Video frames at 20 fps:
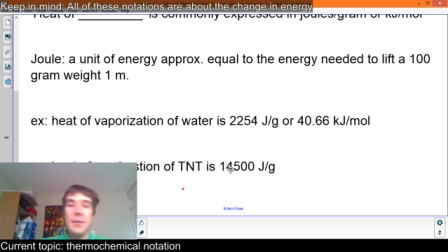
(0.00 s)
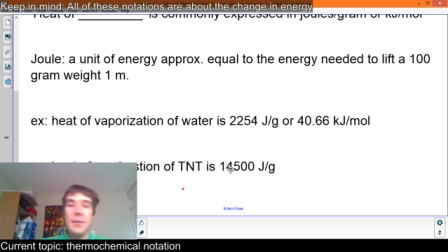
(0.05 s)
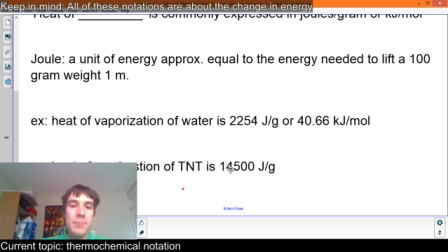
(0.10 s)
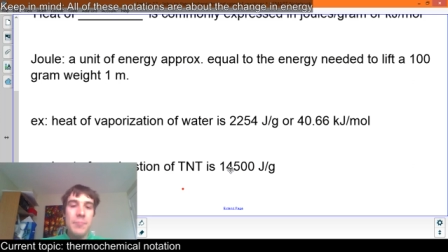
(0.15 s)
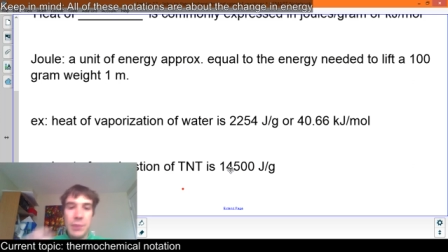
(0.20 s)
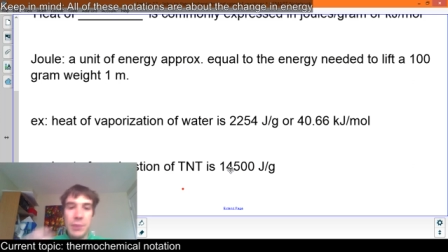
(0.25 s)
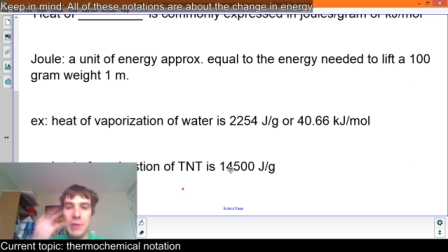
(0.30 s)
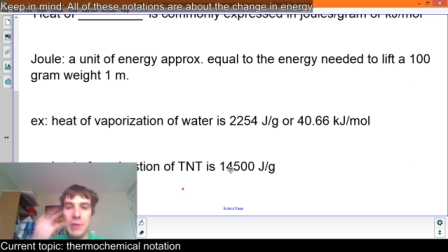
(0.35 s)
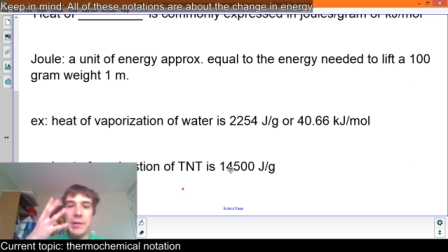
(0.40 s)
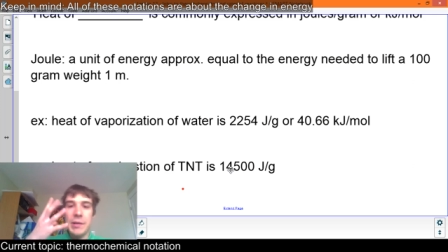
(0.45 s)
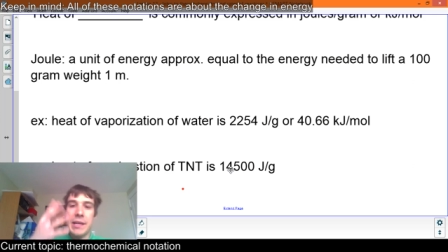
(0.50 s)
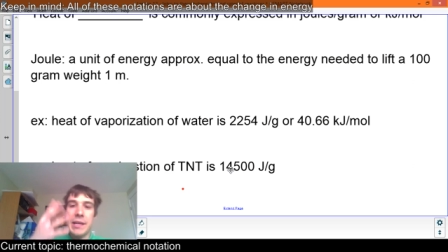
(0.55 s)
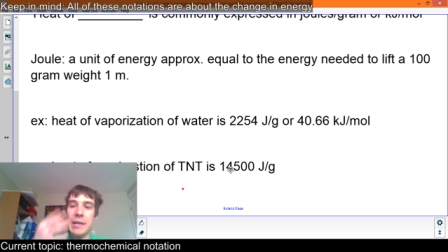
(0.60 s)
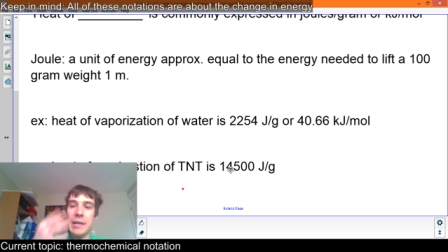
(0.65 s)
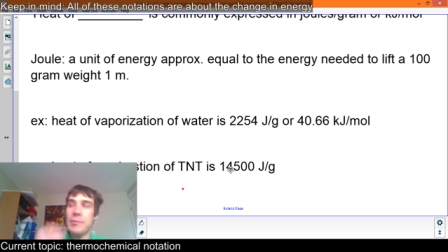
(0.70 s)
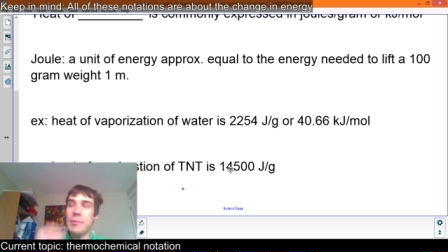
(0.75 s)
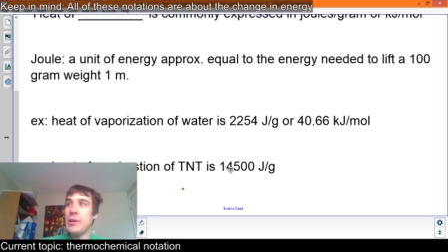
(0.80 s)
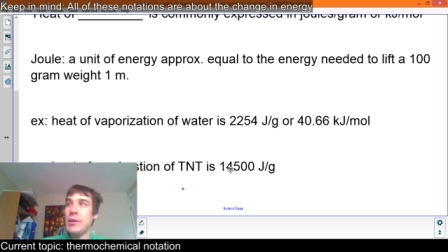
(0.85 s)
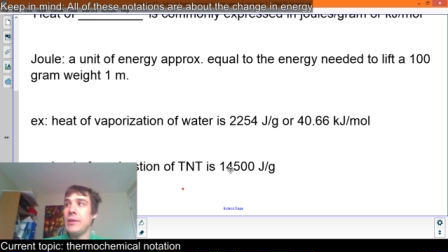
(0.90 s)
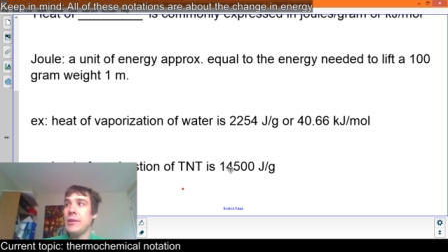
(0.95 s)
blowing
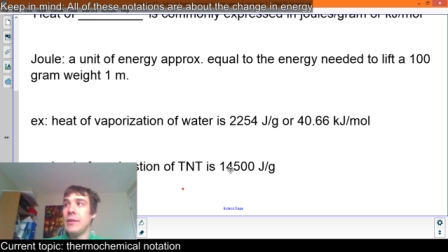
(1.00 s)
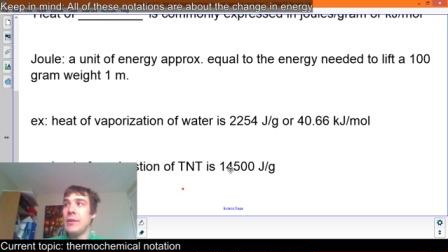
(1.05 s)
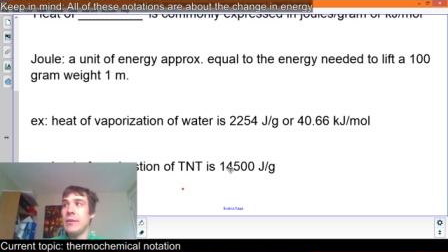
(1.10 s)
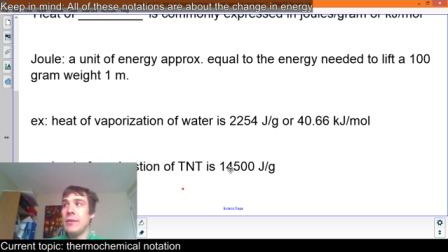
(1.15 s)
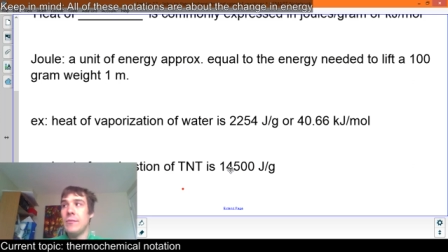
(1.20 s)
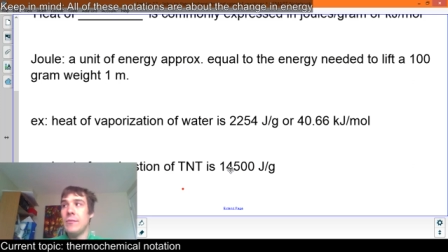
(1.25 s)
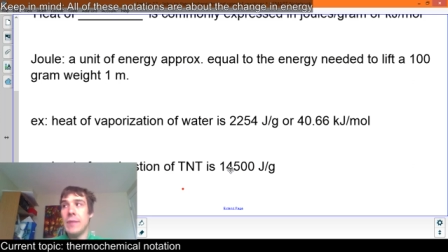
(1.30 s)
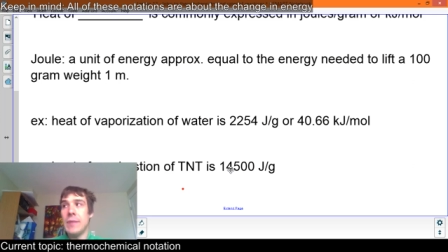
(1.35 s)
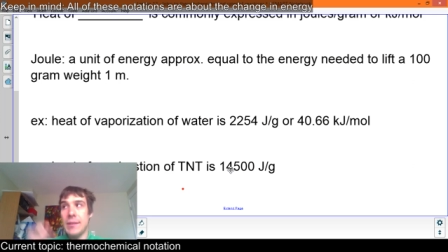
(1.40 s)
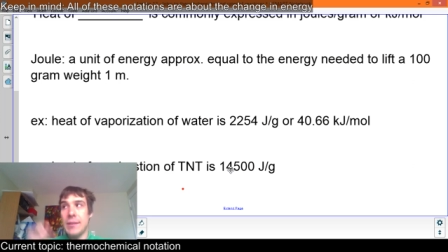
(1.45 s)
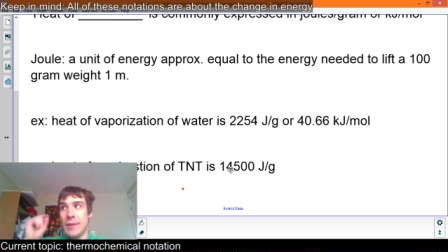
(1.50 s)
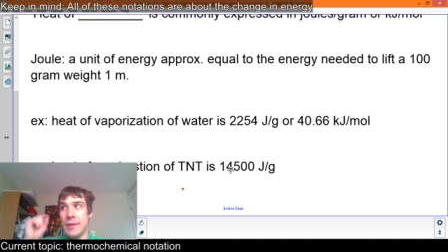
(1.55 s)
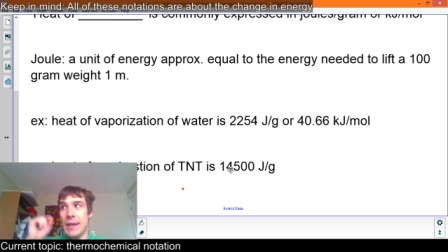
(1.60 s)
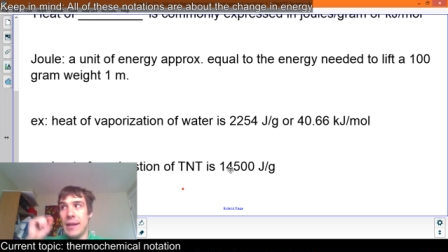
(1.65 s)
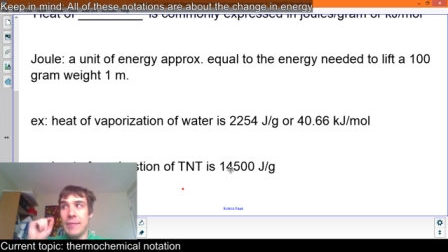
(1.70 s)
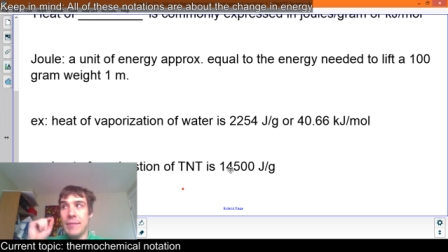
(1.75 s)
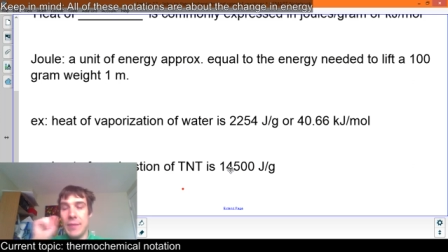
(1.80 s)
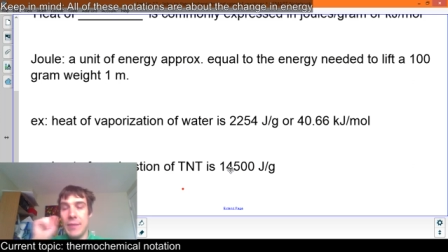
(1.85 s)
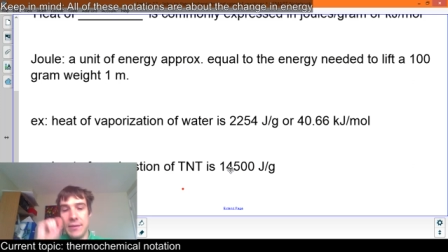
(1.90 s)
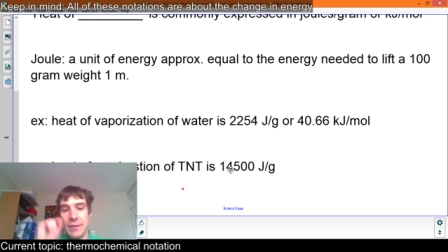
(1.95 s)
up, 1
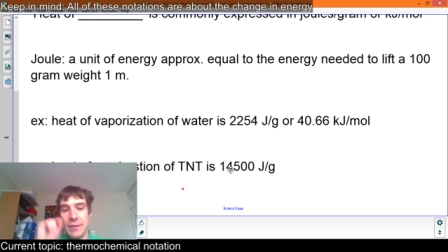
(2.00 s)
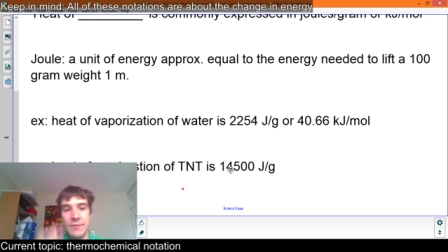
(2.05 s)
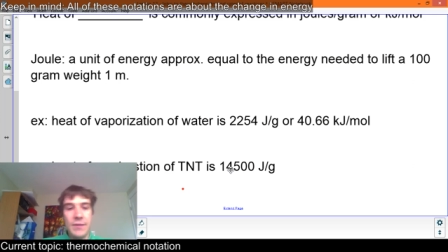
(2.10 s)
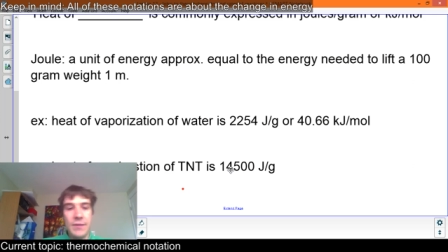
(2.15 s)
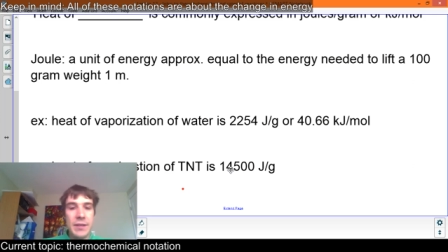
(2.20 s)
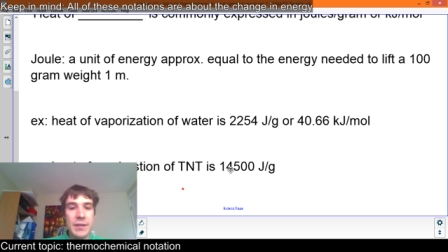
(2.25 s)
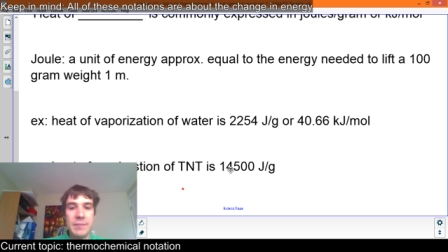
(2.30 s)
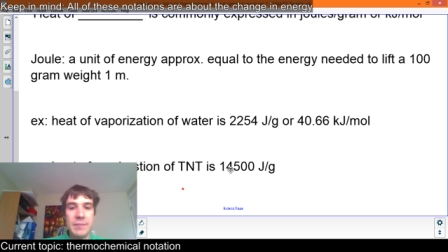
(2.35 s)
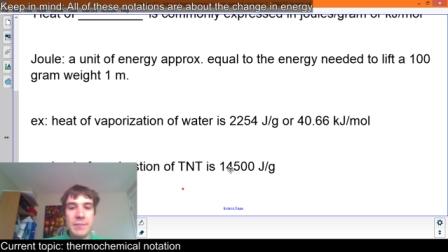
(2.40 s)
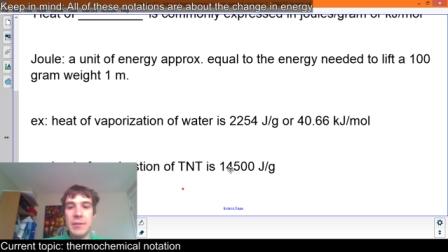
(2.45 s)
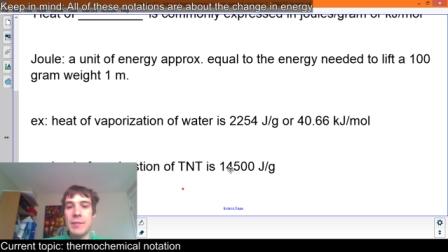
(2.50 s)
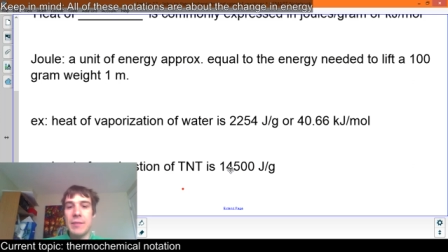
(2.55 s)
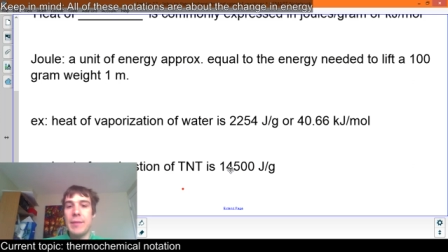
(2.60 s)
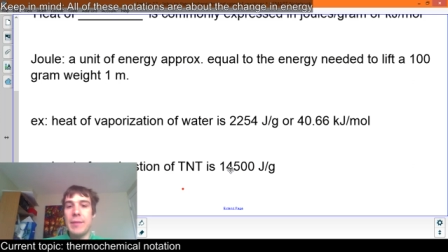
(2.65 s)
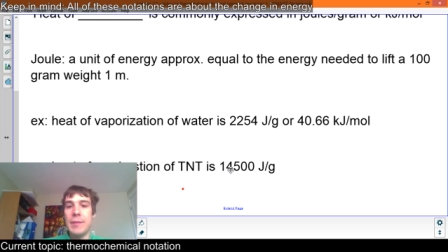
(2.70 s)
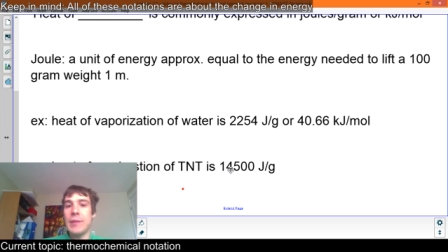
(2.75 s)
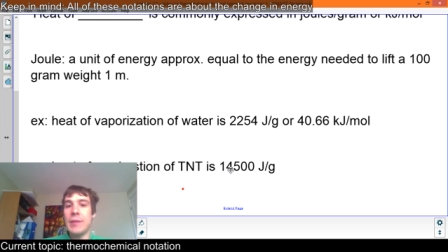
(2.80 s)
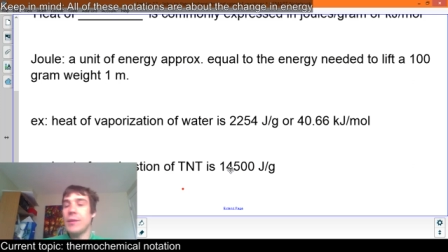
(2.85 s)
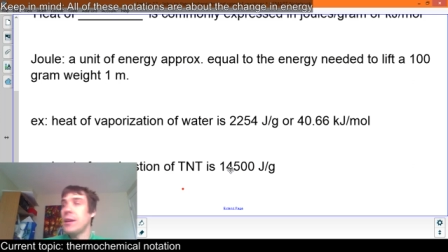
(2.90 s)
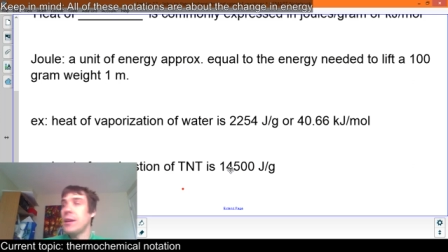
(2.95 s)
gram, it's a very small
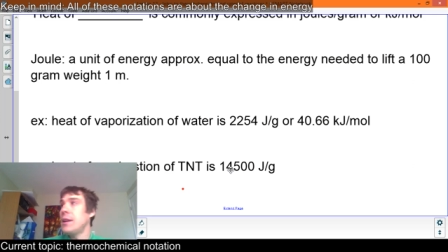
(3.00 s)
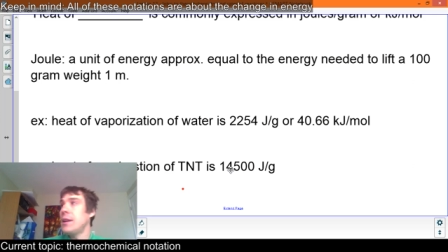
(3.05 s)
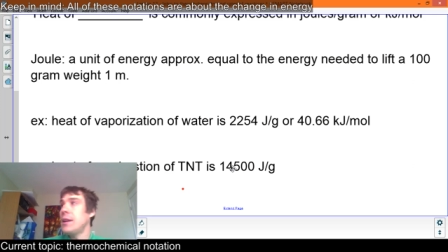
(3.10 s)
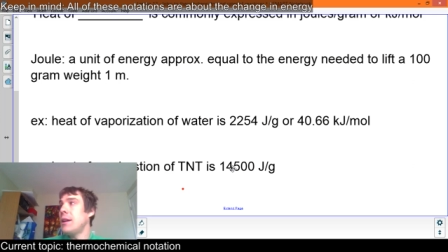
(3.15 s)
amount,